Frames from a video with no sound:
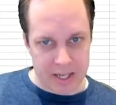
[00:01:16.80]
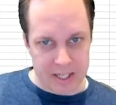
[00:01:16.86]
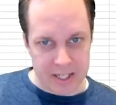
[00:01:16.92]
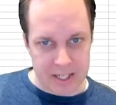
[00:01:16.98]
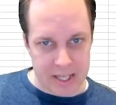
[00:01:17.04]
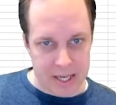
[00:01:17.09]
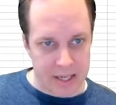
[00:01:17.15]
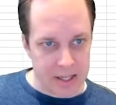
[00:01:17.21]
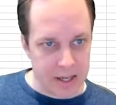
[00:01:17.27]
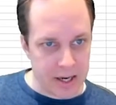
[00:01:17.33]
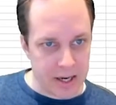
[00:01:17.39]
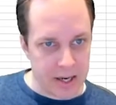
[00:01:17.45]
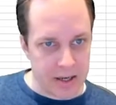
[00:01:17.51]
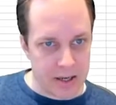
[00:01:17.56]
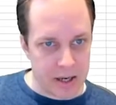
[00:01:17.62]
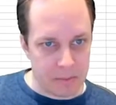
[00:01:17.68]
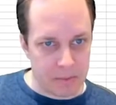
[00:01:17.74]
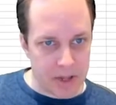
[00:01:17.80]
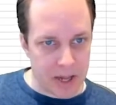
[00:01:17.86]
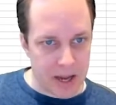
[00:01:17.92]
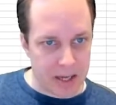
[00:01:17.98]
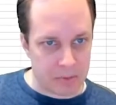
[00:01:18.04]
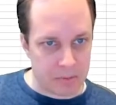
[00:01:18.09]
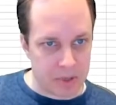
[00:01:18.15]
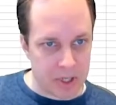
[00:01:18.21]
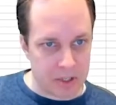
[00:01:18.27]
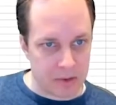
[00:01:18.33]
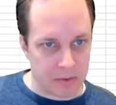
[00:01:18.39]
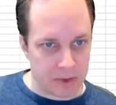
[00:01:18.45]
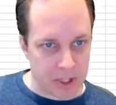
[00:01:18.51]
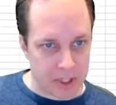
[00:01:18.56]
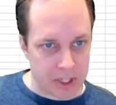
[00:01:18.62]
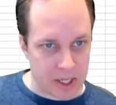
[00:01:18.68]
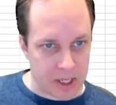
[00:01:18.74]
Excel here, a blank piece
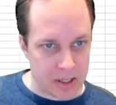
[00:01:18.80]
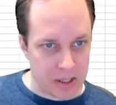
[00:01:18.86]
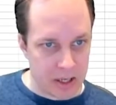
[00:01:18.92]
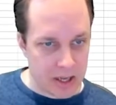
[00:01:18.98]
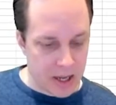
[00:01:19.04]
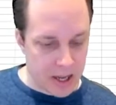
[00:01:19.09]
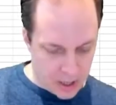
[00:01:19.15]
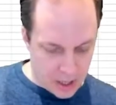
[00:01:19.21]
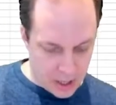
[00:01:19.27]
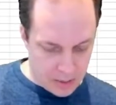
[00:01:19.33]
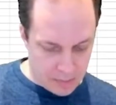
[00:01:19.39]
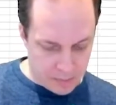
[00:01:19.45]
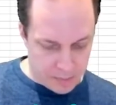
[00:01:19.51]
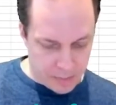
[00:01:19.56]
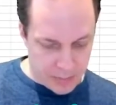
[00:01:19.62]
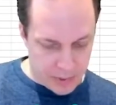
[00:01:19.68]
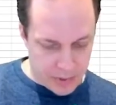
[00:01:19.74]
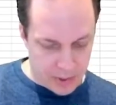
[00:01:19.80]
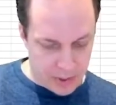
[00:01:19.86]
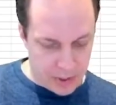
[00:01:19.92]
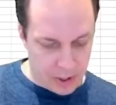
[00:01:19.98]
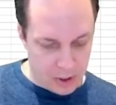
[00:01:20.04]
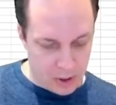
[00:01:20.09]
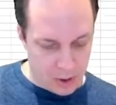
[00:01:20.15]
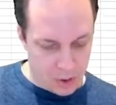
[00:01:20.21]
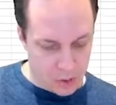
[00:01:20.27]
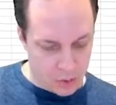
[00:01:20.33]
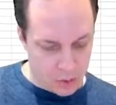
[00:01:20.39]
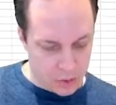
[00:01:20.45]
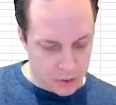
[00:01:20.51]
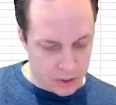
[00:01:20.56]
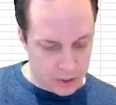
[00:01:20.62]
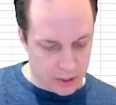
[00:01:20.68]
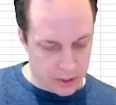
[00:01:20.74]
of Excel,
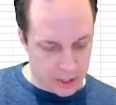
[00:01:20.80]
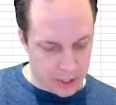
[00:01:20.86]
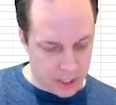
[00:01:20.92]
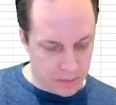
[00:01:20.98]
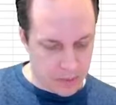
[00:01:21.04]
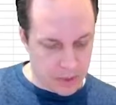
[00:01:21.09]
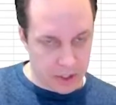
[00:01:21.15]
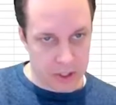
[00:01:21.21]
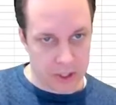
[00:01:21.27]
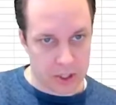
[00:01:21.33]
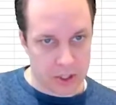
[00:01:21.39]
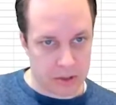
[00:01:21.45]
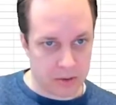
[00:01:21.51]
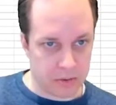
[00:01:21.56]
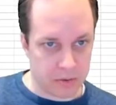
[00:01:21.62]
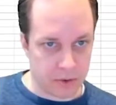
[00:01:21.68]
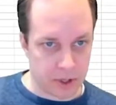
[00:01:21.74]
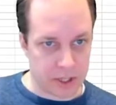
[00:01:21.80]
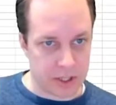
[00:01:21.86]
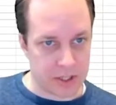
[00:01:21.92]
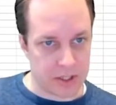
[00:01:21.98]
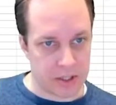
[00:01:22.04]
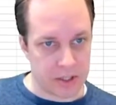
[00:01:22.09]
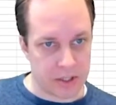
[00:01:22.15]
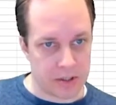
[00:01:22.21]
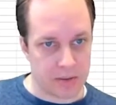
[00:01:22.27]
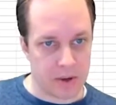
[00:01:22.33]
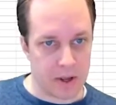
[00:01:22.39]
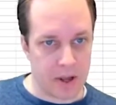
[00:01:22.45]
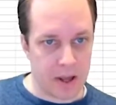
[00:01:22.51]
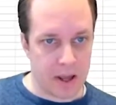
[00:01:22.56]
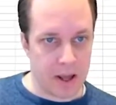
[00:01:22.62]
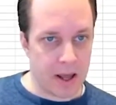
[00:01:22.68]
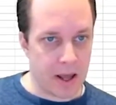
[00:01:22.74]
upload image, for instance.
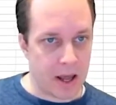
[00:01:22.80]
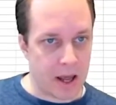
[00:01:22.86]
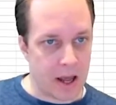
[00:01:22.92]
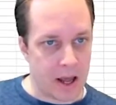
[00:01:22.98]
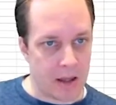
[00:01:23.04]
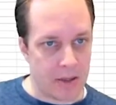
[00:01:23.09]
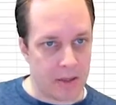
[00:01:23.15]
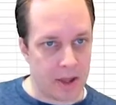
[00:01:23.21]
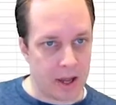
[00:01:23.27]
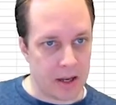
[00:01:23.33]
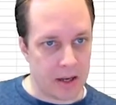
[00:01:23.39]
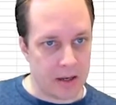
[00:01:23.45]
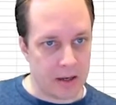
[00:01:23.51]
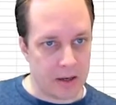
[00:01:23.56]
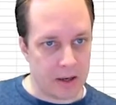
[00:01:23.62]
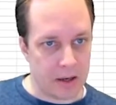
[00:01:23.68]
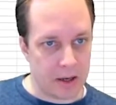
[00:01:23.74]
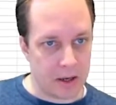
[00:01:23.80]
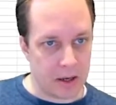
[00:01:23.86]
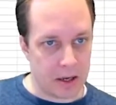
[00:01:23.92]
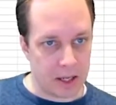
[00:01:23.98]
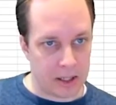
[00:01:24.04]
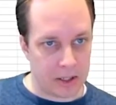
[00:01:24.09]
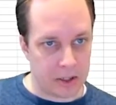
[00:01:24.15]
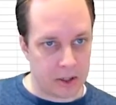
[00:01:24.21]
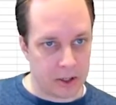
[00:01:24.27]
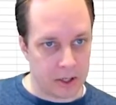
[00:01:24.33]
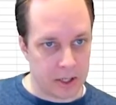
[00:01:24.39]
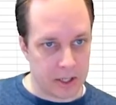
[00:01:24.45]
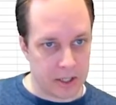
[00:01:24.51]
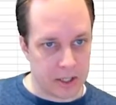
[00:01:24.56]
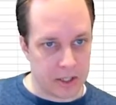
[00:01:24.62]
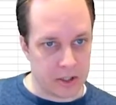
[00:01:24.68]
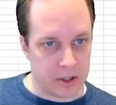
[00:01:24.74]
And then I'll turn
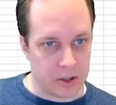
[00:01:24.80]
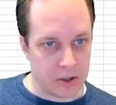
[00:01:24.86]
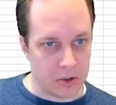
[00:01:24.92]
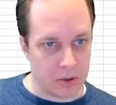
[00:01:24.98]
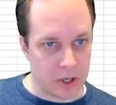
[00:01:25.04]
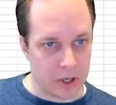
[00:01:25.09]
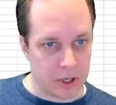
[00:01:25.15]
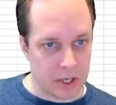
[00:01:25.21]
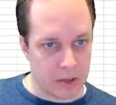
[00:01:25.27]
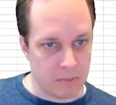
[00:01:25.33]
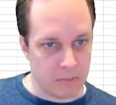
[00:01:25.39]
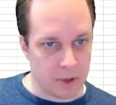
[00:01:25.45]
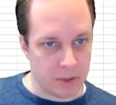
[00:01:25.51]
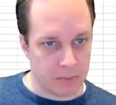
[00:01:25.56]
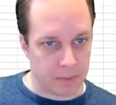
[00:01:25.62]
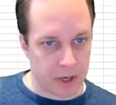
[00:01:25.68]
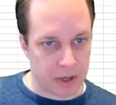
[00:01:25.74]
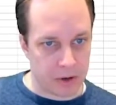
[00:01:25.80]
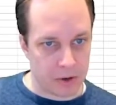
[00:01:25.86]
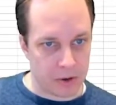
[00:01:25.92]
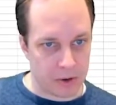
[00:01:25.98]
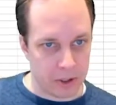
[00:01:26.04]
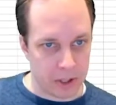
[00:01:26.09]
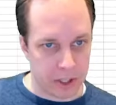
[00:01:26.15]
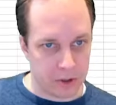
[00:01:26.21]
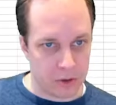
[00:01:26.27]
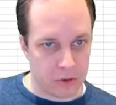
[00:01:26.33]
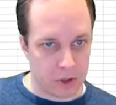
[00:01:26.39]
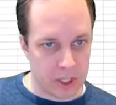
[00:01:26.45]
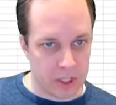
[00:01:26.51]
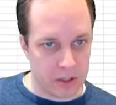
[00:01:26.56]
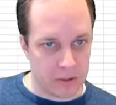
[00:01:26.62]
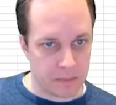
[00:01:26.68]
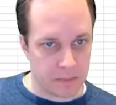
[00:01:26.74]
this into an input by coloring it
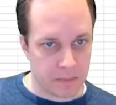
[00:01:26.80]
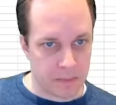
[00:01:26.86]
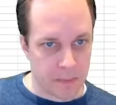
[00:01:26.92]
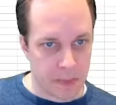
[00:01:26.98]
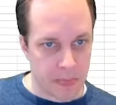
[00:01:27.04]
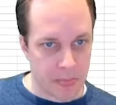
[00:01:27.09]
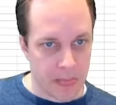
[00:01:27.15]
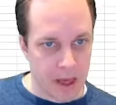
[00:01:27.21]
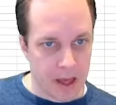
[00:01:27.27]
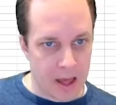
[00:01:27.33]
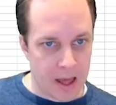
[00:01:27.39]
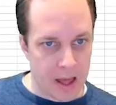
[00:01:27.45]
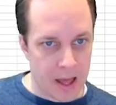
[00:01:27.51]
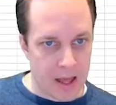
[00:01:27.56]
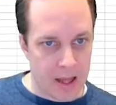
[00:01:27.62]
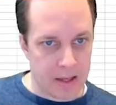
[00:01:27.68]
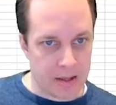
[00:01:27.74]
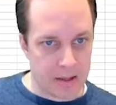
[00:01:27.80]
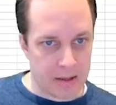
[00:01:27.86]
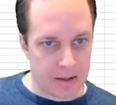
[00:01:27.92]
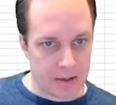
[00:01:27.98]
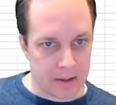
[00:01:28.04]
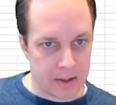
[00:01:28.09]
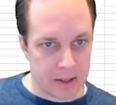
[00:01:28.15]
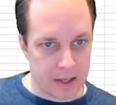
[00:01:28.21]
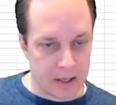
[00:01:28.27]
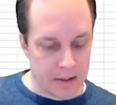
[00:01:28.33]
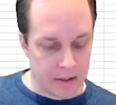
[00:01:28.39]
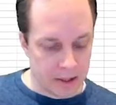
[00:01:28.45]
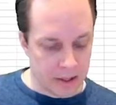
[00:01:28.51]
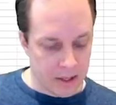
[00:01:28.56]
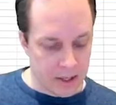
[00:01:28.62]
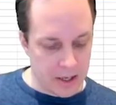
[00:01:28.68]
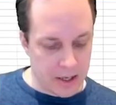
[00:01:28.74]
green. And
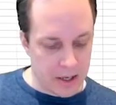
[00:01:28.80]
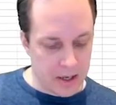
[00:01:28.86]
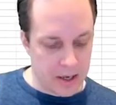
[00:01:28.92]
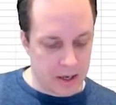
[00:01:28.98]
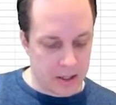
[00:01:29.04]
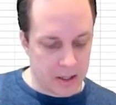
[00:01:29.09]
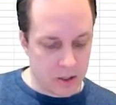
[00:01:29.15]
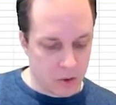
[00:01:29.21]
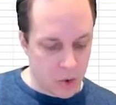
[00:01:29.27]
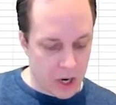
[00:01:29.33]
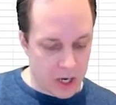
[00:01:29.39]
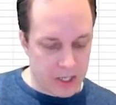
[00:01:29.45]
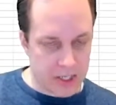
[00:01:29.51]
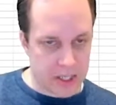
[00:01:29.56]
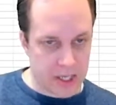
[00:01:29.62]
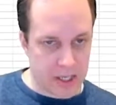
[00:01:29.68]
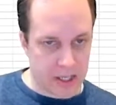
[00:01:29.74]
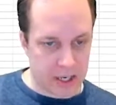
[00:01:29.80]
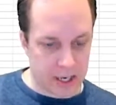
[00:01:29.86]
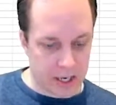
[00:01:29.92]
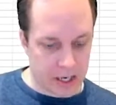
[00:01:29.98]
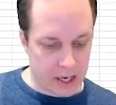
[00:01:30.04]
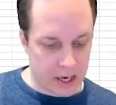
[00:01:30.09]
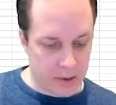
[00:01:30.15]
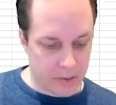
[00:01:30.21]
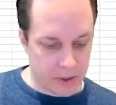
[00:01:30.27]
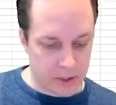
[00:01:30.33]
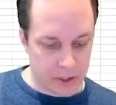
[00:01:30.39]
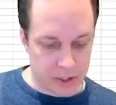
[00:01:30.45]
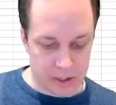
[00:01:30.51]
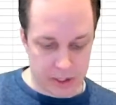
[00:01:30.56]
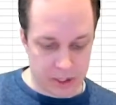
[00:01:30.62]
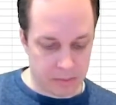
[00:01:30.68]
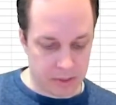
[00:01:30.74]
in the UI cell here, I will
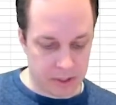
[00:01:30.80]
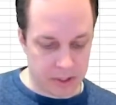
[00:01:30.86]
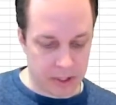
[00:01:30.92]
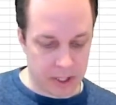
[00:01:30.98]
just simply